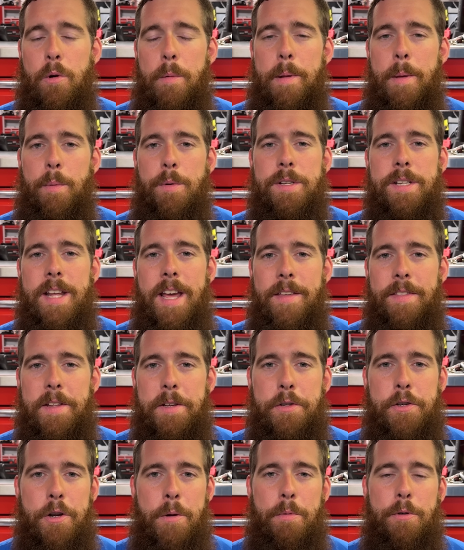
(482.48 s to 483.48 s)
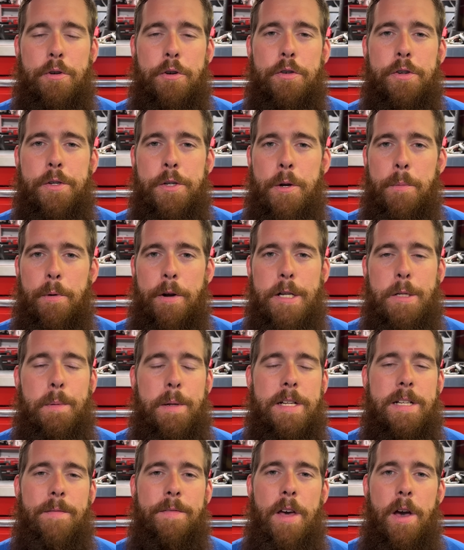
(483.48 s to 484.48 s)
people say that Subarus are super
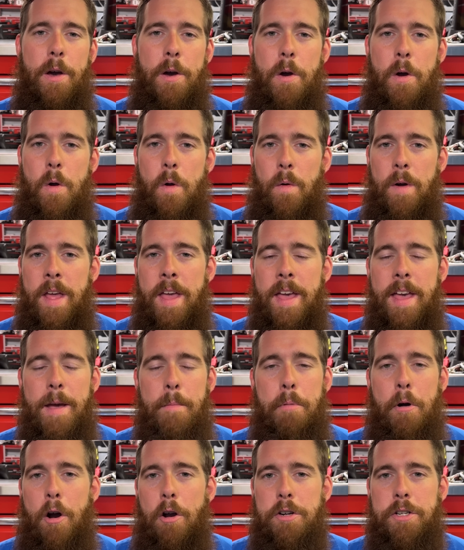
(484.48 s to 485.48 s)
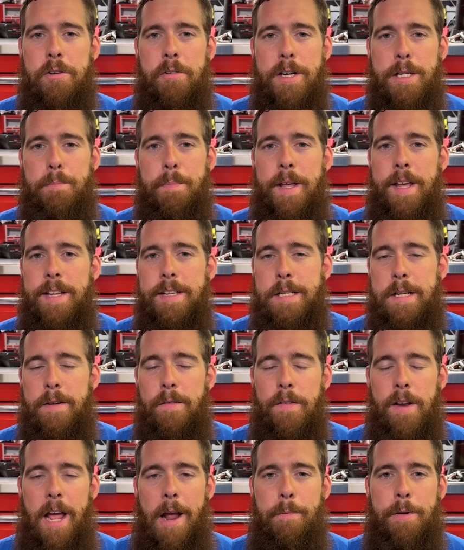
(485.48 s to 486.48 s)
expensive to own, parts are
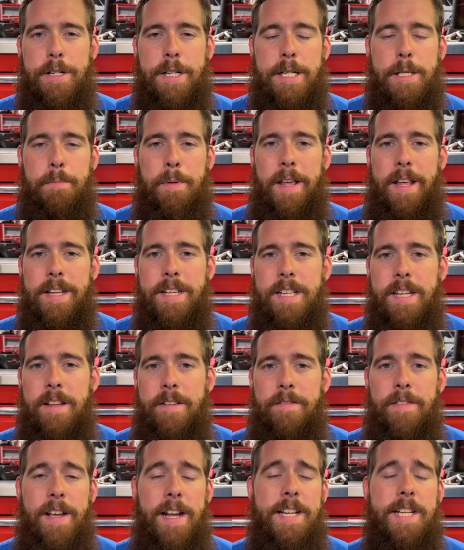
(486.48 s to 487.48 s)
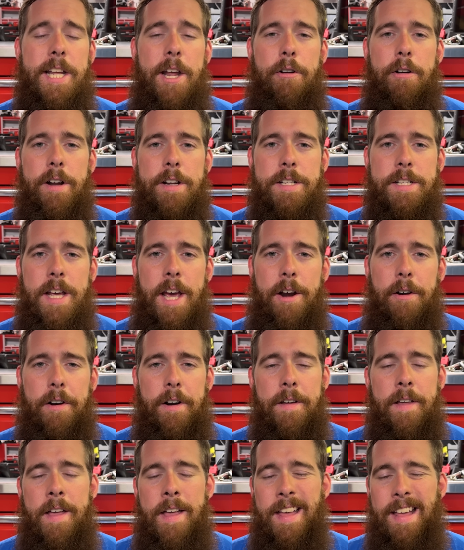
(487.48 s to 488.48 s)
expensive, labor's expensive, etc.,
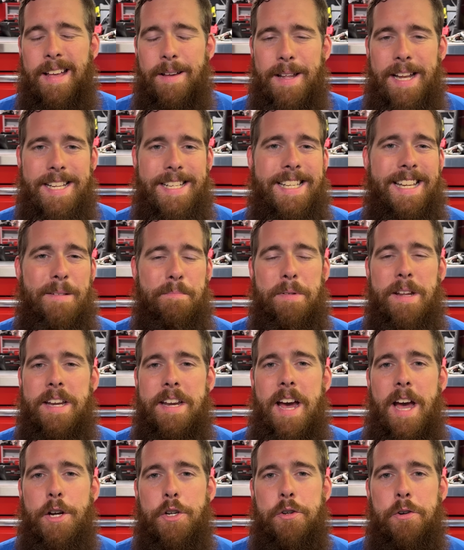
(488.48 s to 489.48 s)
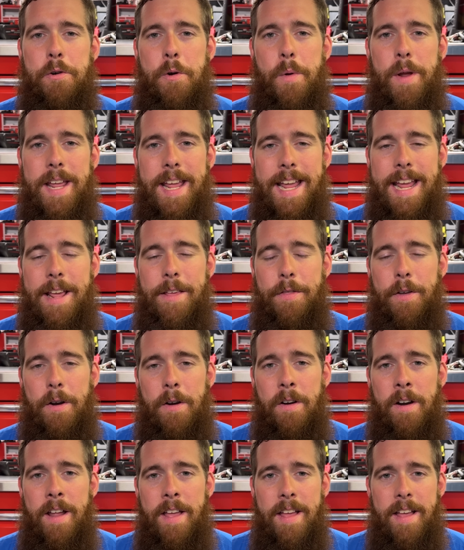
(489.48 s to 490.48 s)
etc. That's simply not true
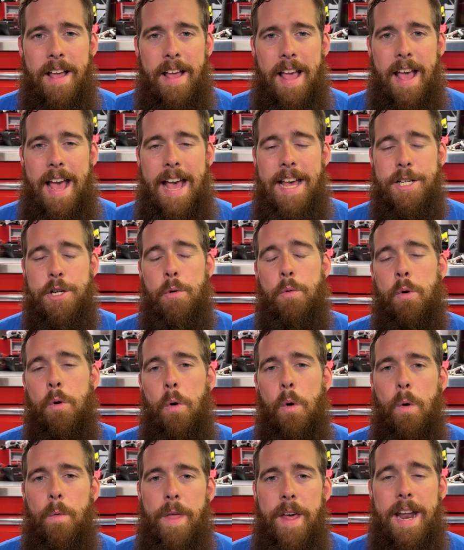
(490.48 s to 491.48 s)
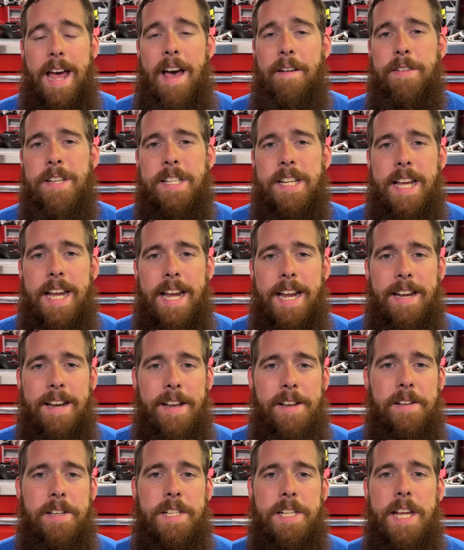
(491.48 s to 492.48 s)
either, as a rule that I've
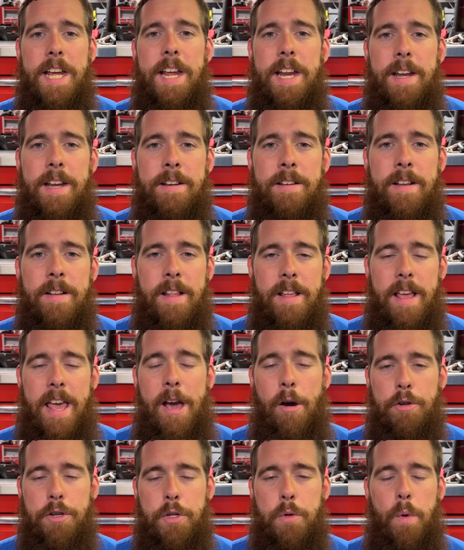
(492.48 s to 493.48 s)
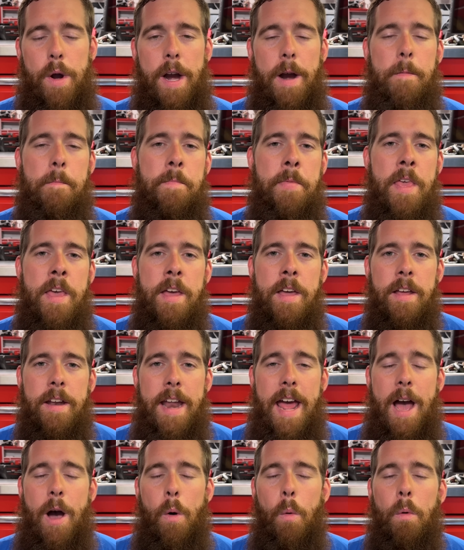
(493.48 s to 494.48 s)
seen elsewhere.
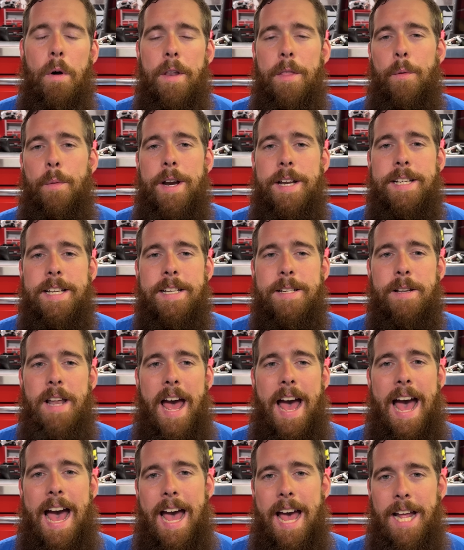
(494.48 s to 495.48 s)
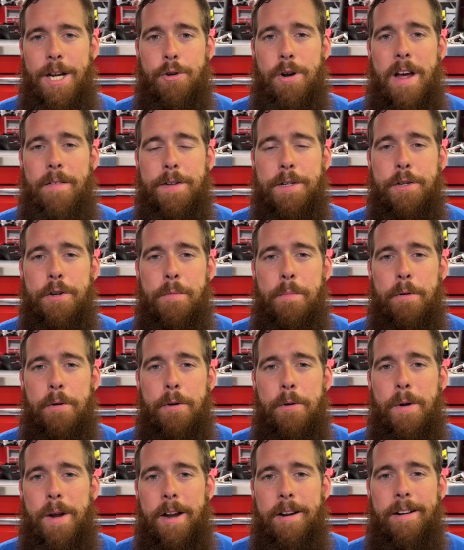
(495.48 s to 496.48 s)
Now, one of the reasons I drive a
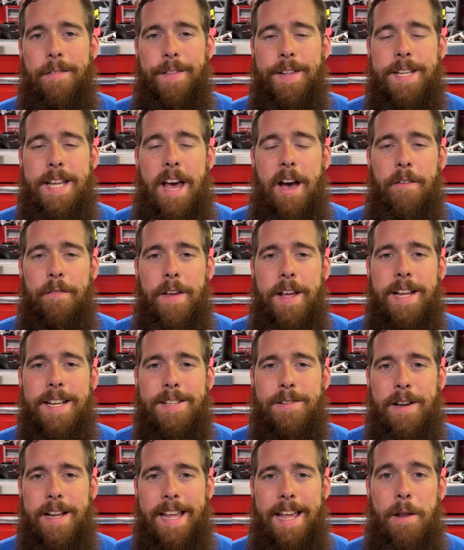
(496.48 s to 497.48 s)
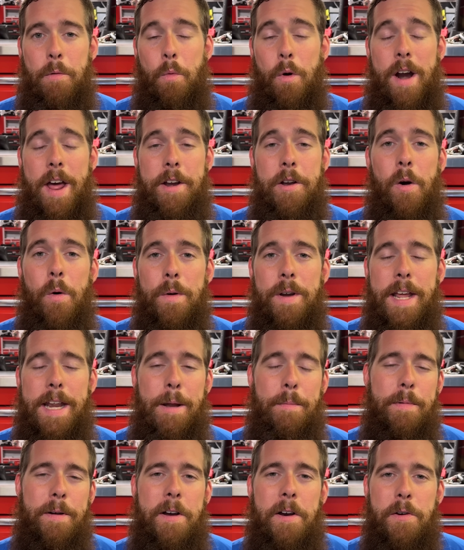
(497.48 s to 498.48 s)
Subaru here in the Southeast, again, where I don't need
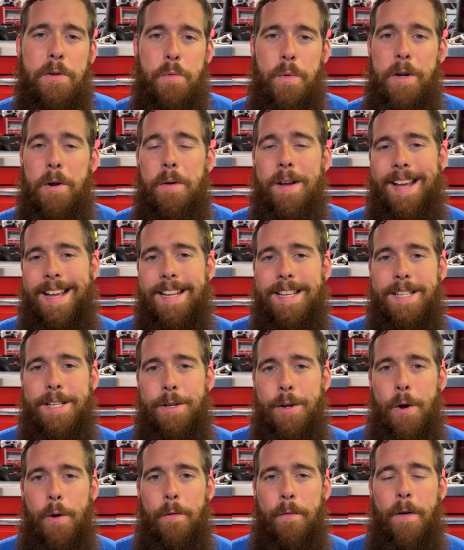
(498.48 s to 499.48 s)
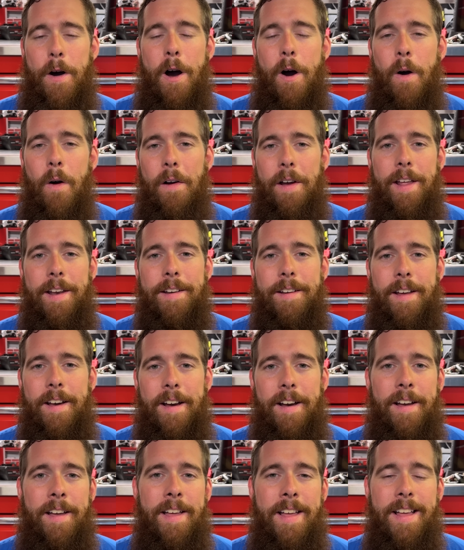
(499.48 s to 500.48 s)
it because we don't get snowfall, and
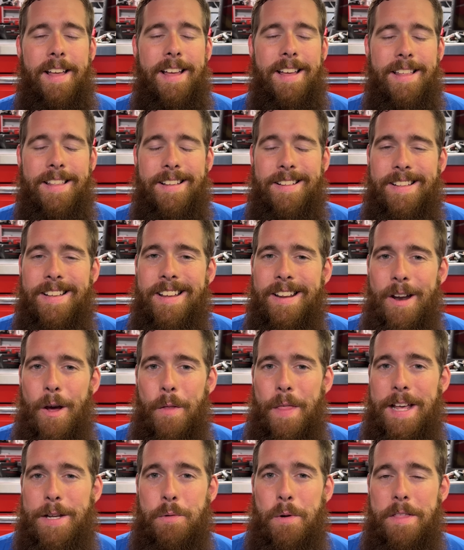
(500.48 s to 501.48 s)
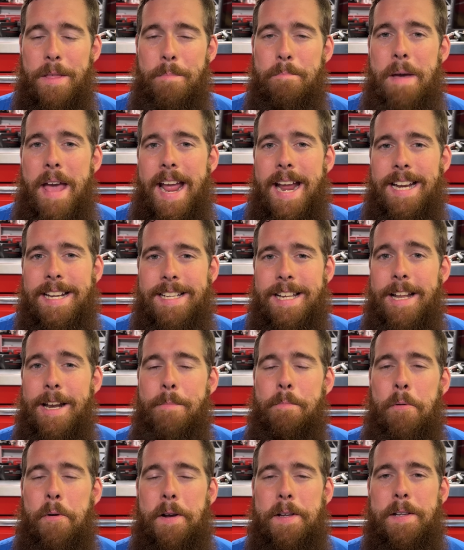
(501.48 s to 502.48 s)
you know, that's one of the main selling
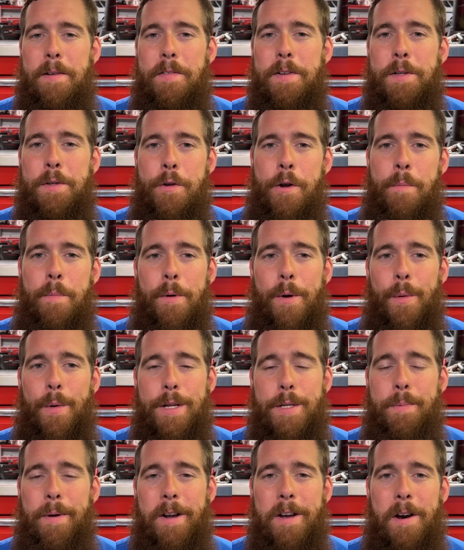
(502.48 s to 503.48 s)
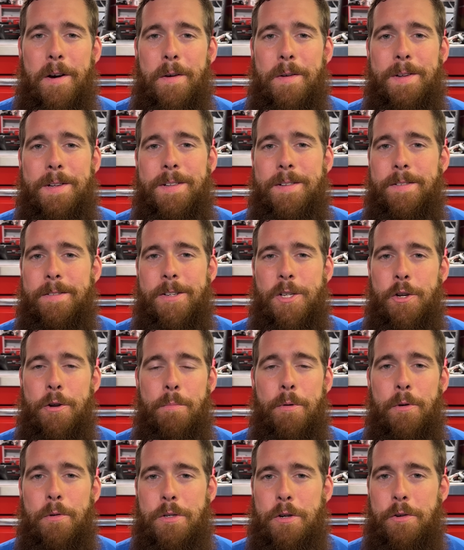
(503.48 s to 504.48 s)
points of a Subaru, is because
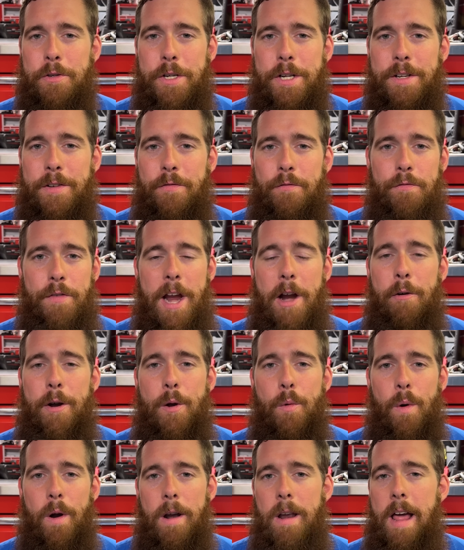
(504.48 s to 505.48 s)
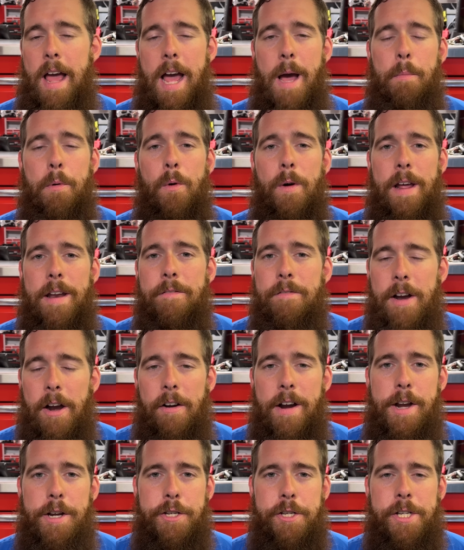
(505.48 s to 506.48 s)
Subarus are just very reliable and
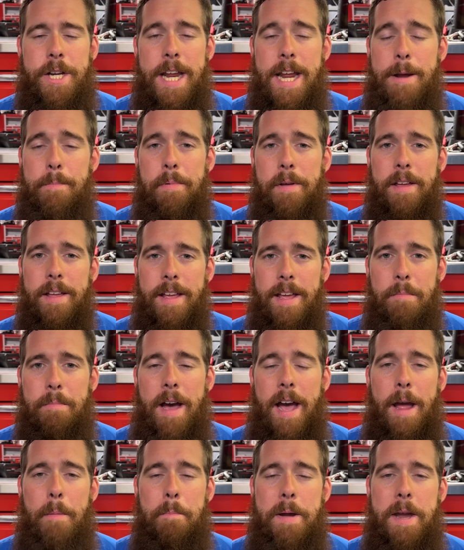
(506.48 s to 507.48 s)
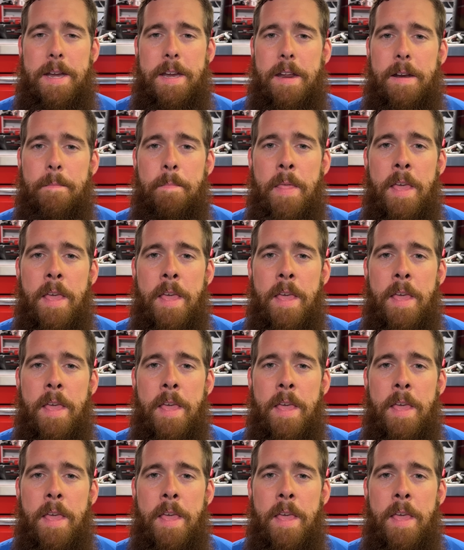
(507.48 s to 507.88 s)
very cheap, in my opinion.